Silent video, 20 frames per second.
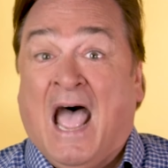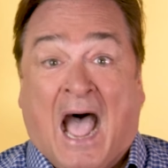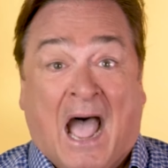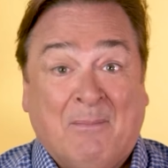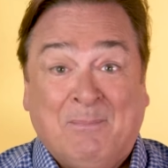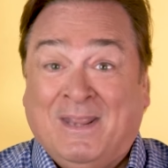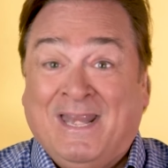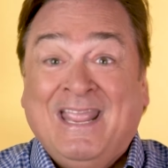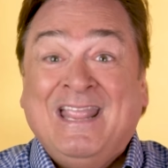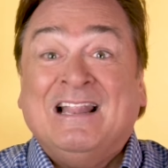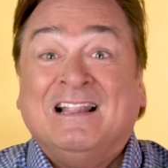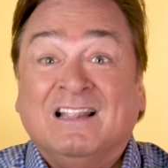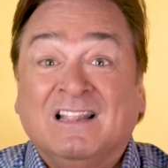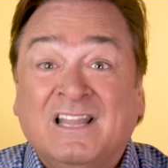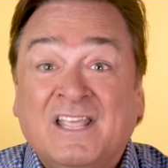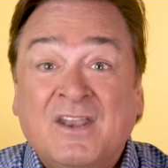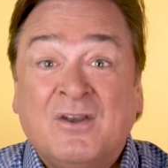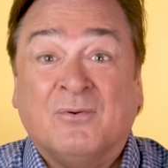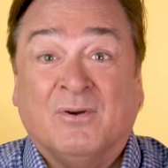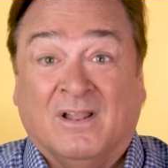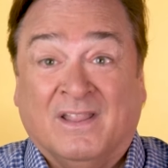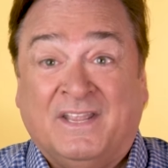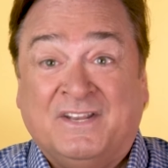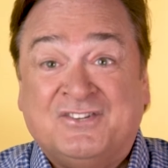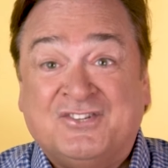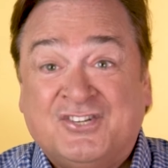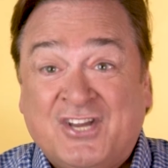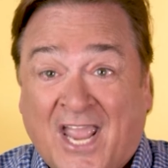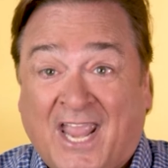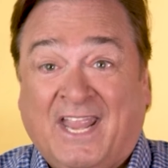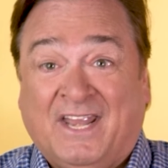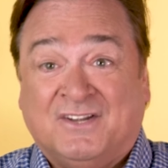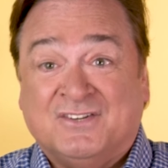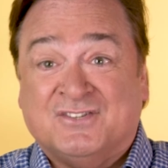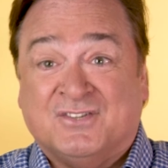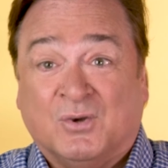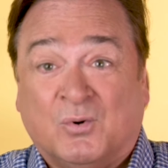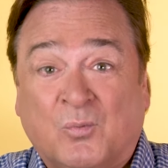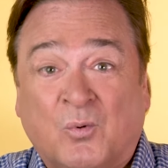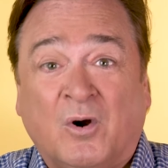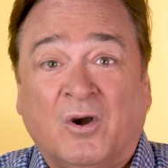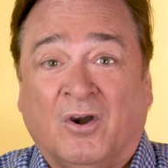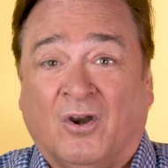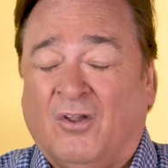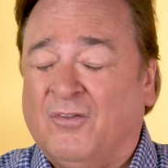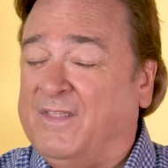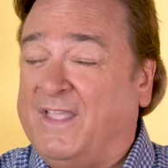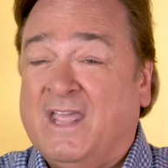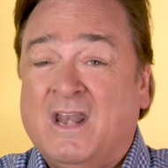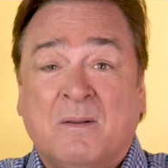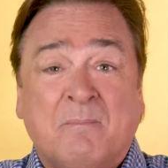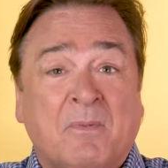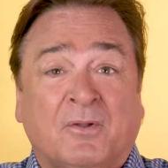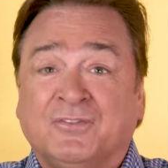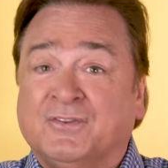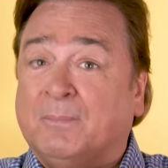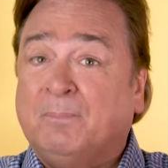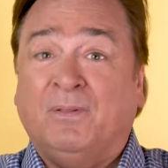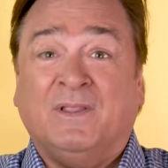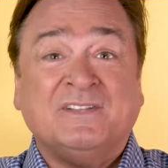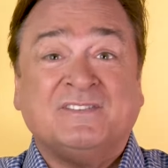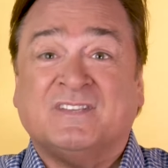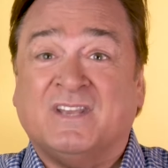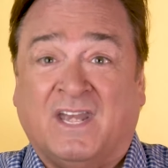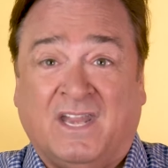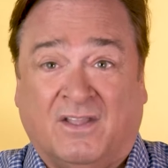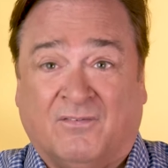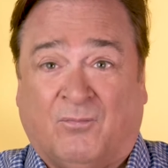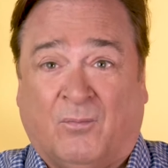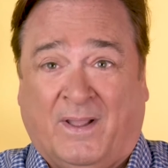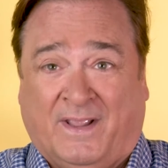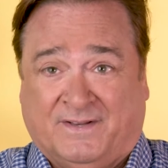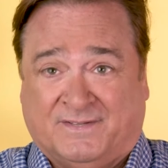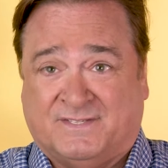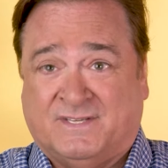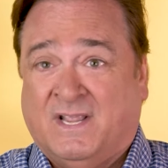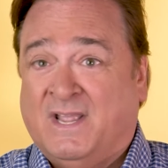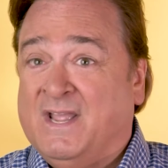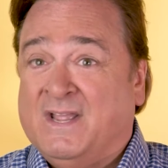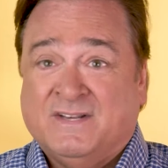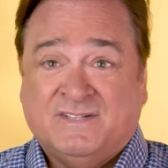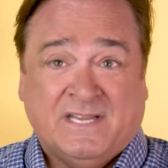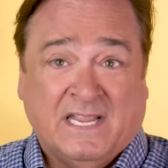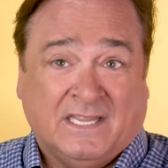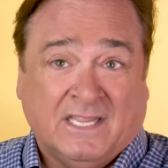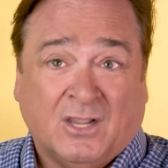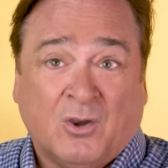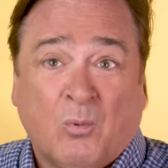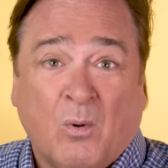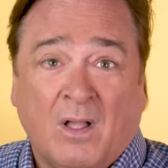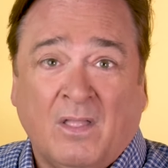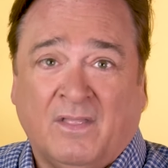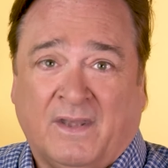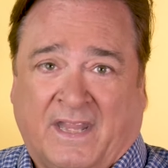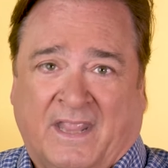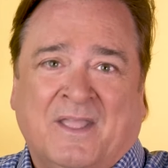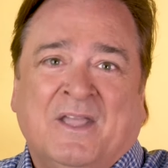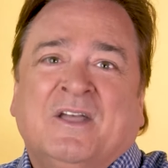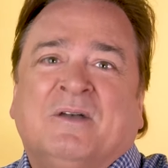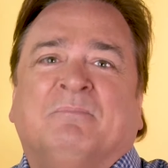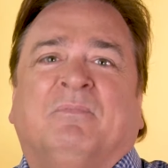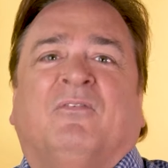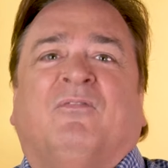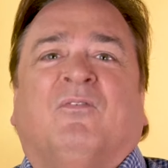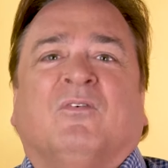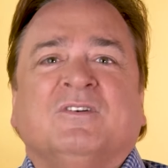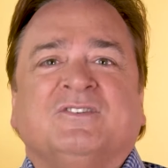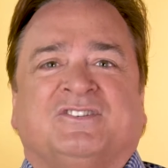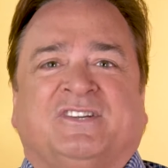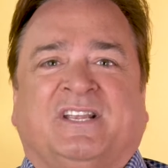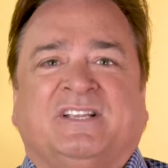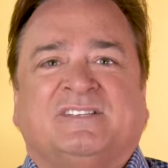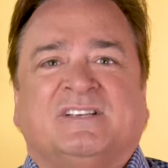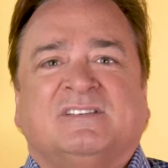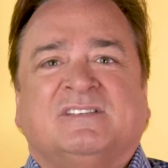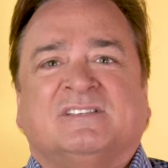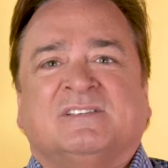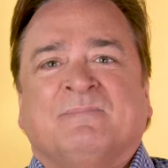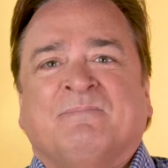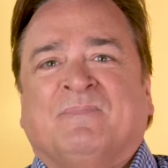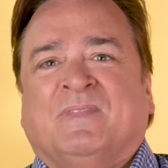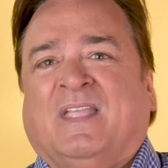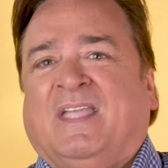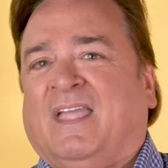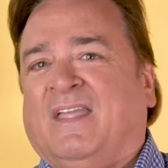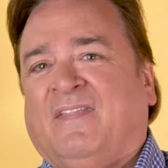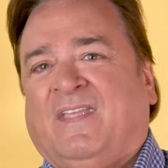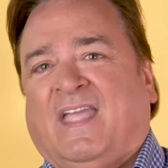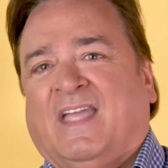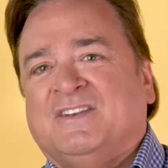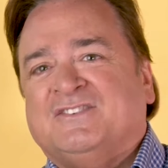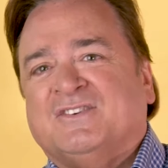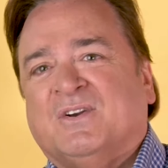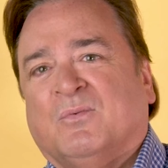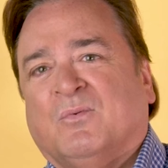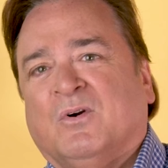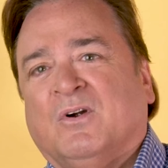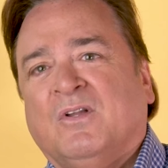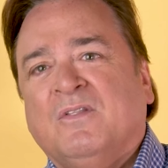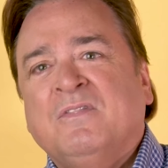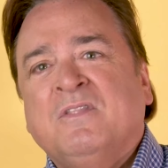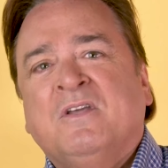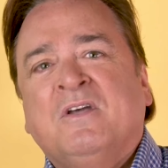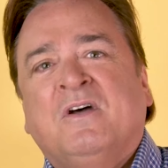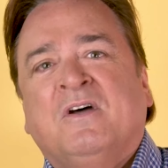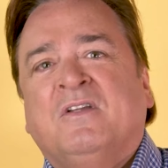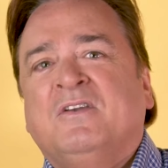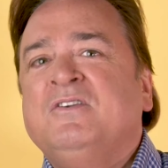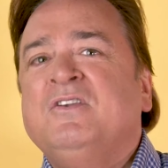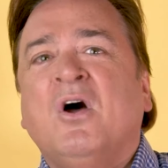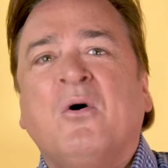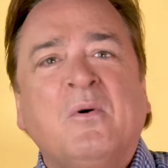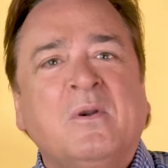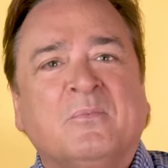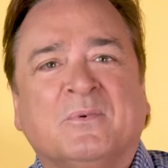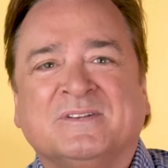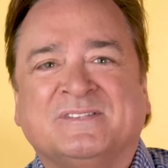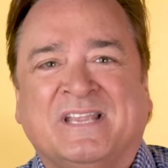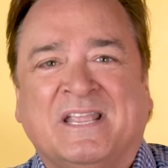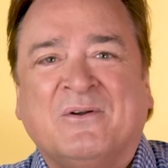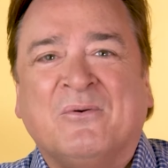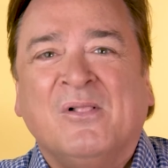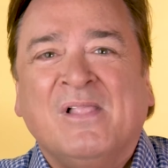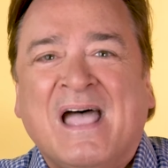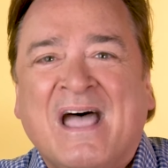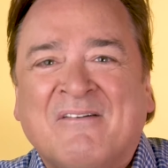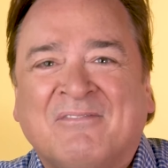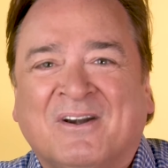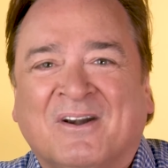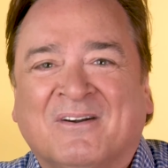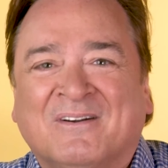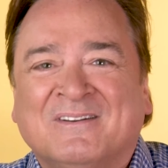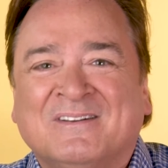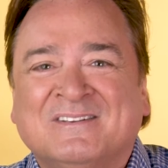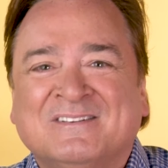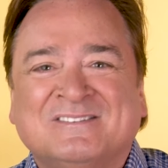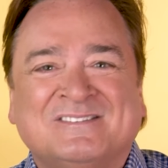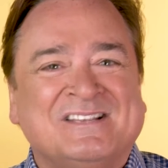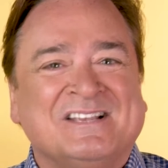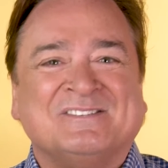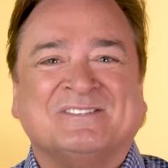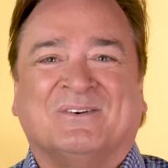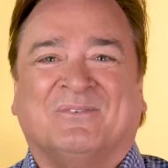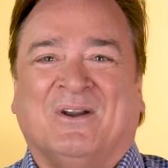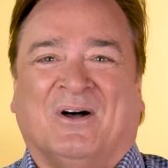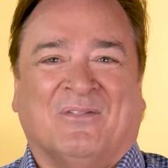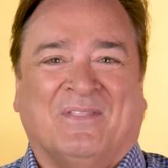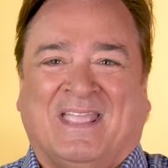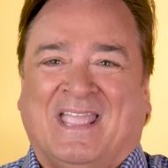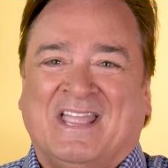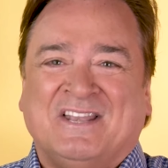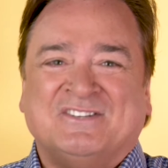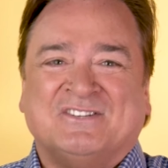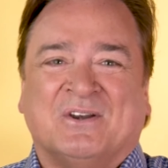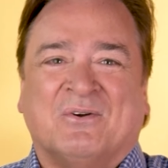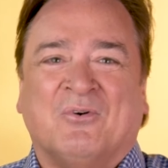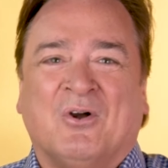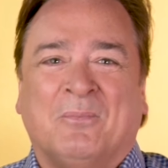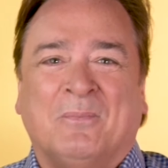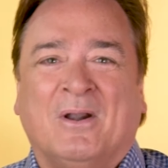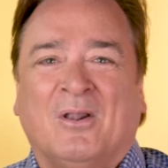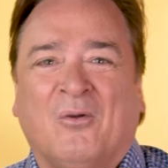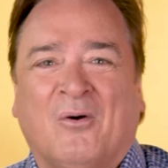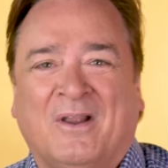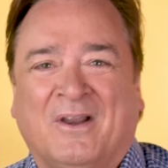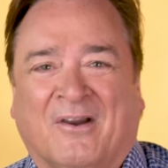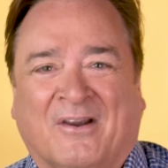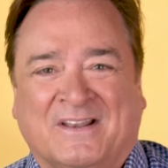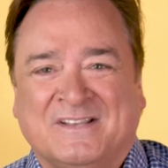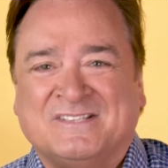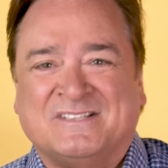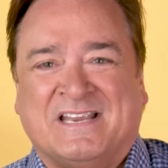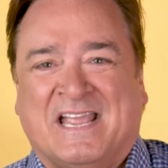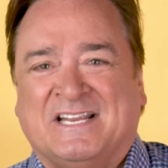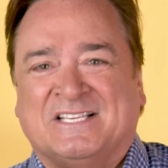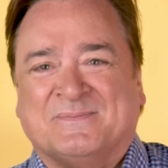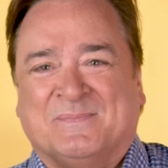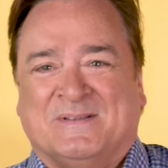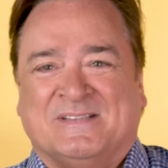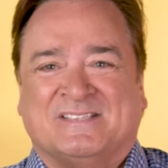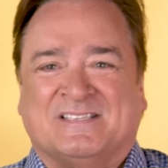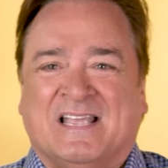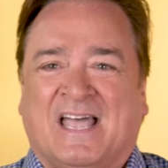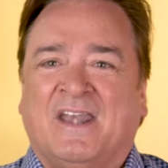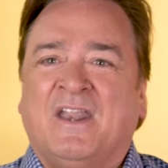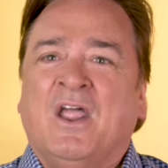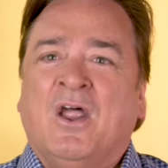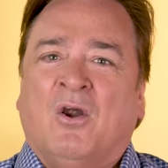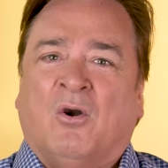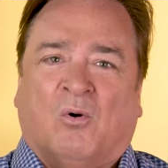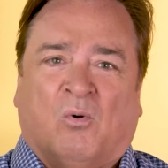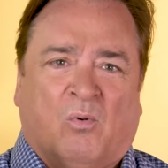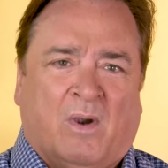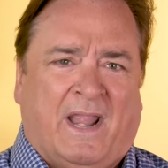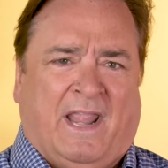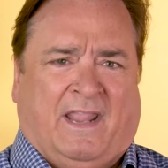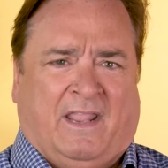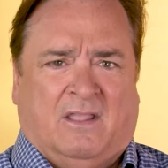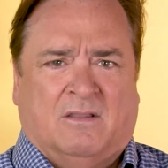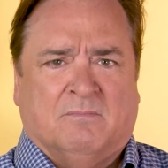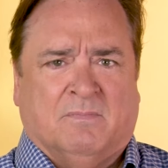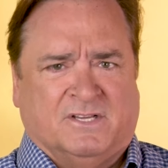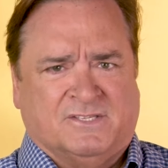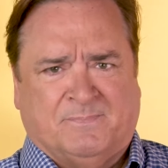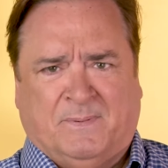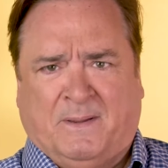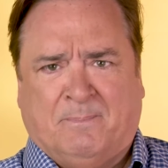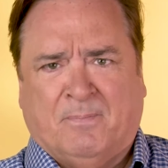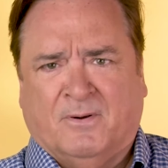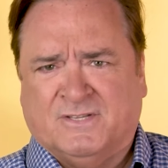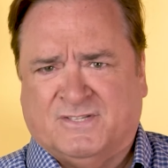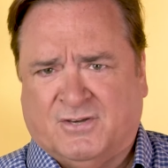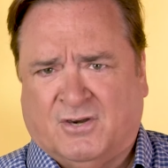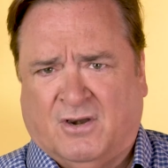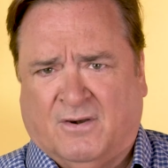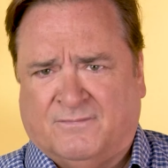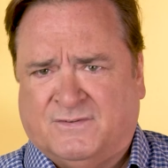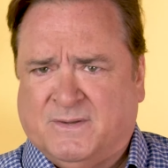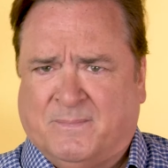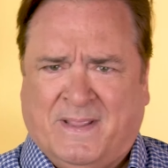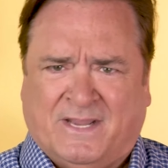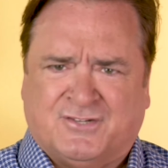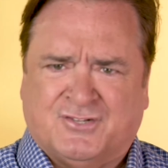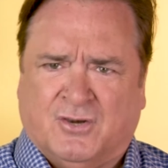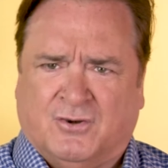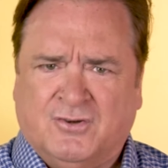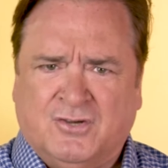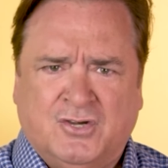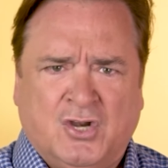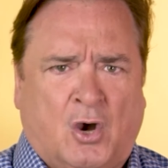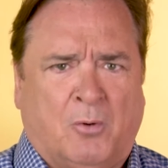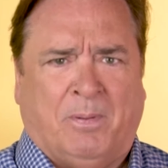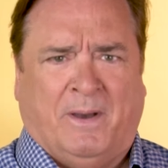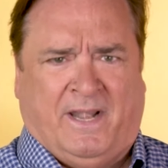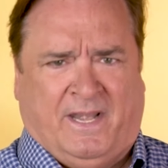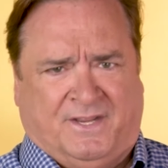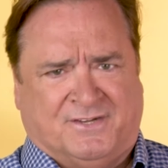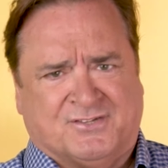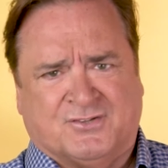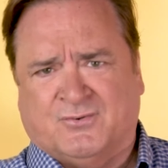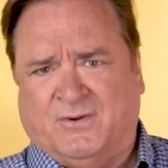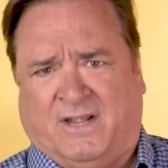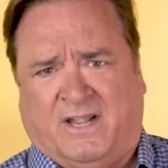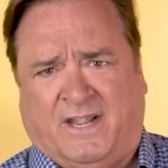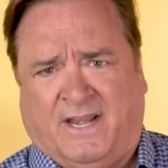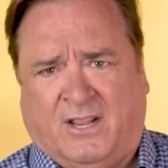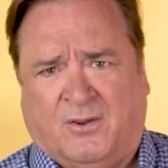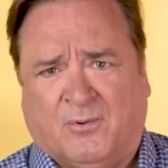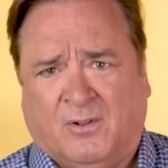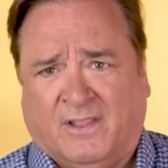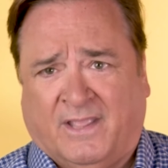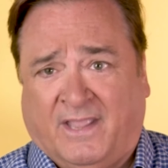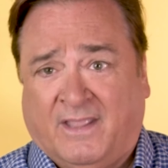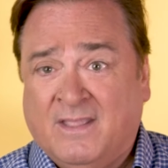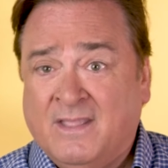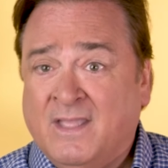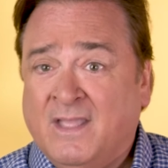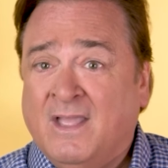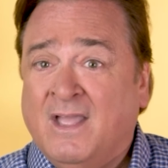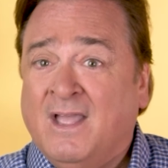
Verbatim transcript: I mean, he literally changed the world in a multiplicity of ways. Take equality. Before Jesus, in the ancient world, no one was equal ever. Cicero, the ancient Roman lawyer and statesman, said, rank must be preserved to make sure nobody is treated equally.